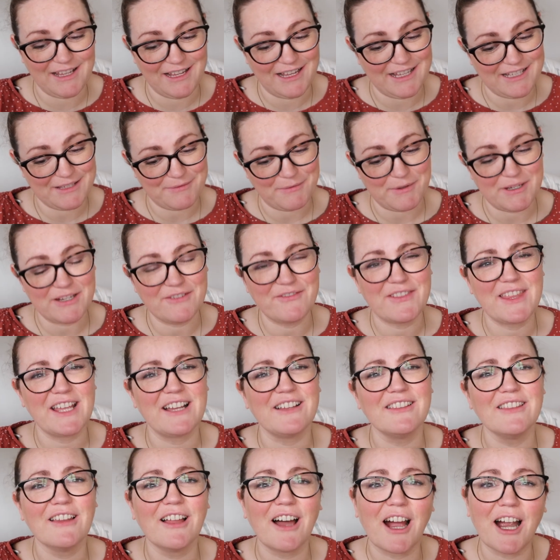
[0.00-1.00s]
that's one of the
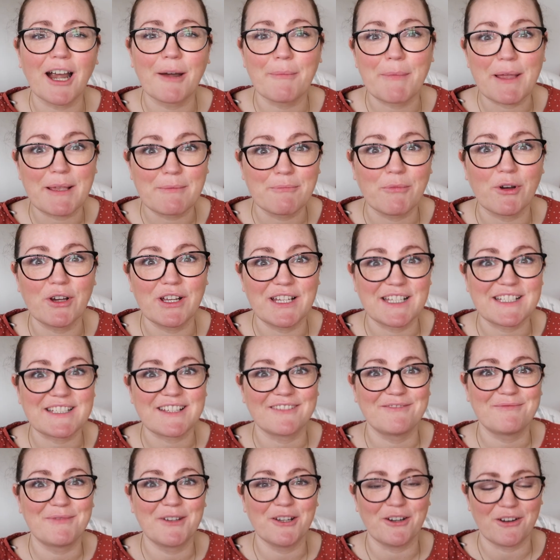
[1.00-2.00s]
alarming points
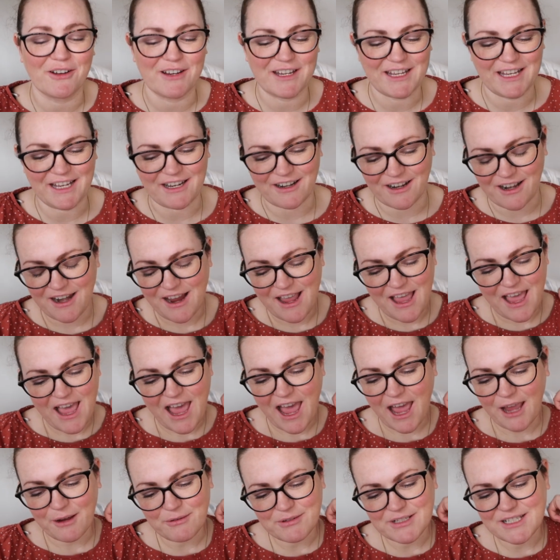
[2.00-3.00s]
I've put on here.
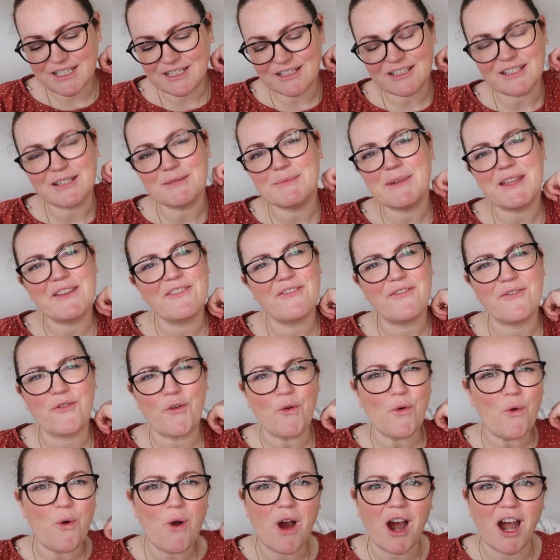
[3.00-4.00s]
How is she gonna be
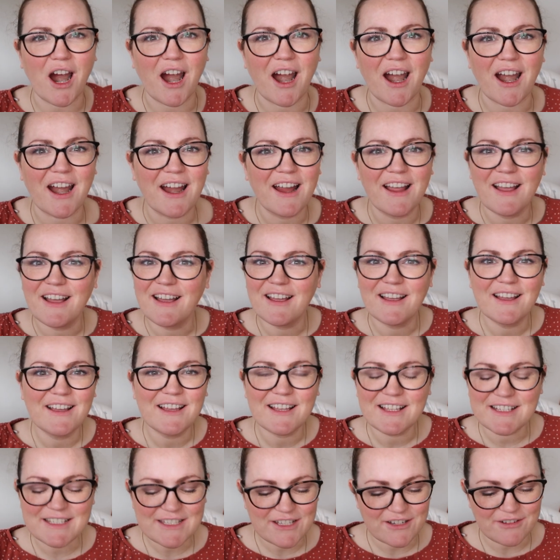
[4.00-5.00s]
four?
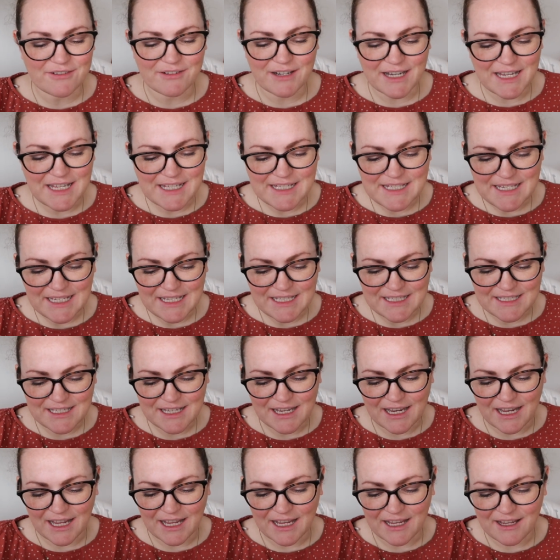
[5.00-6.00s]
It's crazy, isn't
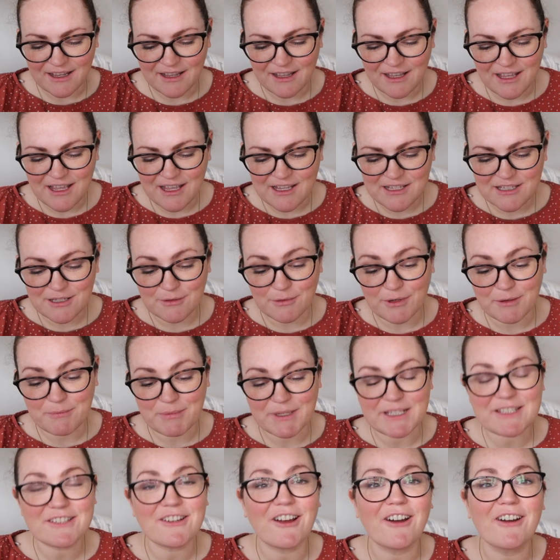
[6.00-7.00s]
it? So we've
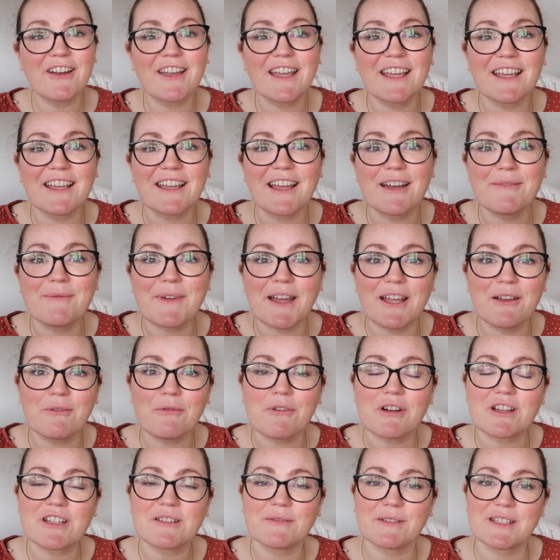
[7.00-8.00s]
been talking about
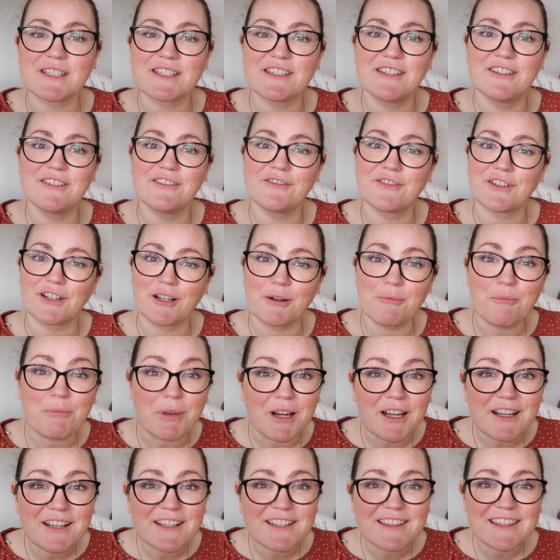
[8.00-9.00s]
what she wants to do for her
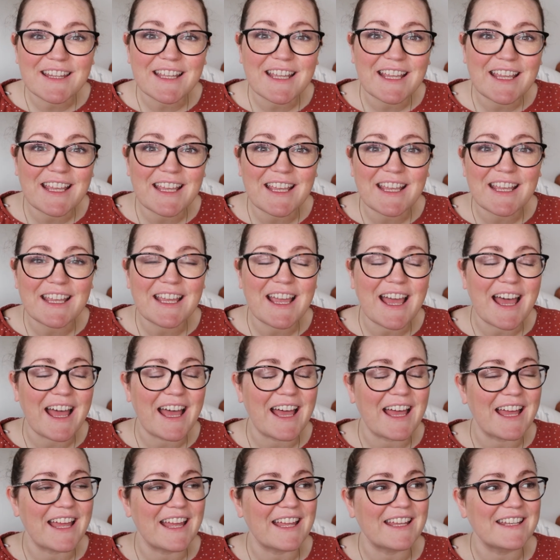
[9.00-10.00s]
birthday
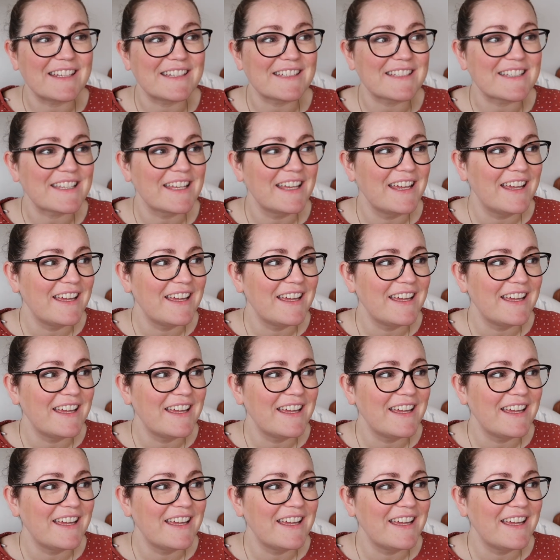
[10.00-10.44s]
and